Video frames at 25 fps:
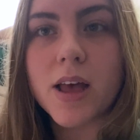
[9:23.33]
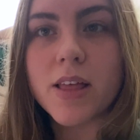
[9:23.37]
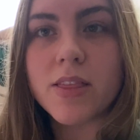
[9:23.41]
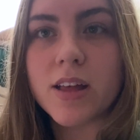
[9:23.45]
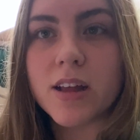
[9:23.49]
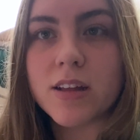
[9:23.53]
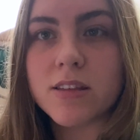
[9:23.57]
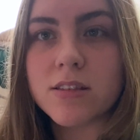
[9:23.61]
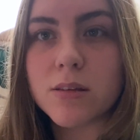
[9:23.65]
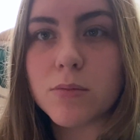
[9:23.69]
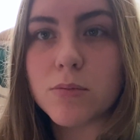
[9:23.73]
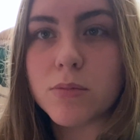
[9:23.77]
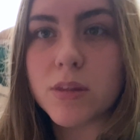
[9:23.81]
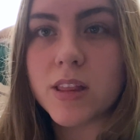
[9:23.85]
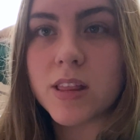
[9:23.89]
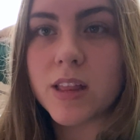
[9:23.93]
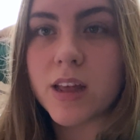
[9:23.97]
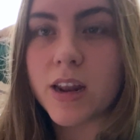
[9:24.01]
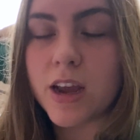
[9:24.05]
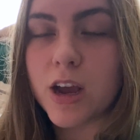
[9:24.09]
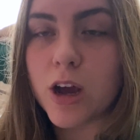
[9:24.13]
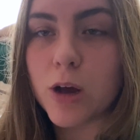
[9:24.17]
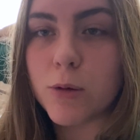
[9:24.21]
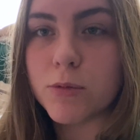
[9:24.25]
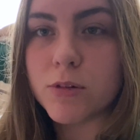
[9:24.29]
and that's something
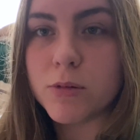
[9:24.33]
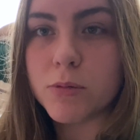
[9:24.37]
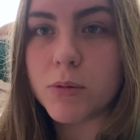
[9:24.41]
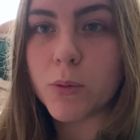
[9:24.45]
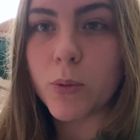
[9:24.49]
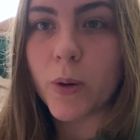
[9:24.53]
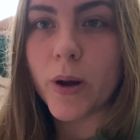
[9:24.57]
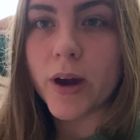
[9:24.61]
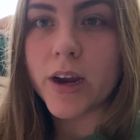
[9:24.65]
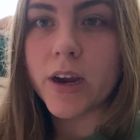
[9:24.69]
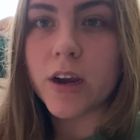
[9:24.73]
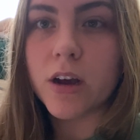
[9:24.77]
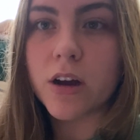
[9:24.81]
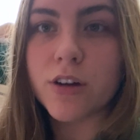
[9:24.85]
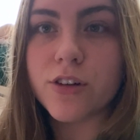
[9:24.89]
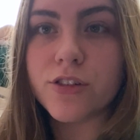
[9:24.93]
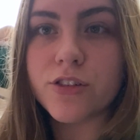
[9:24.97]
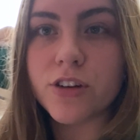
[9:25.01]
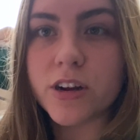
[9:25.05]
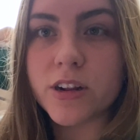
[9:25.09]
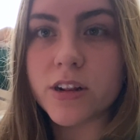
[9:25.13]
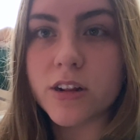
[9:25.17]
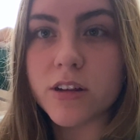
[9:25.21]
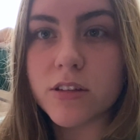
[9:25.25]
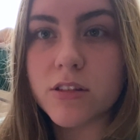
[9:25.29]
that I hope to be working on
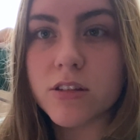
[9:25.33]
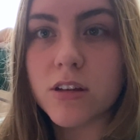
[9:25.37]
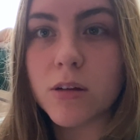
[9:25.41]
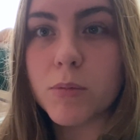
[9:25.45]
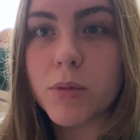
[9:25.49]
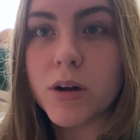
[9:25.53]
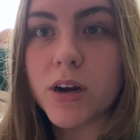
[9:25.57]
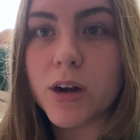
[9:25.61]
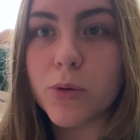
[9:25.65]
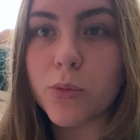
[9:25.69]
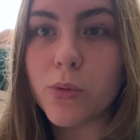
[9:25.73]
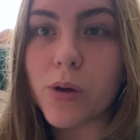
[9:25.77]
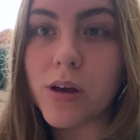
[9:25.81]
during the summer,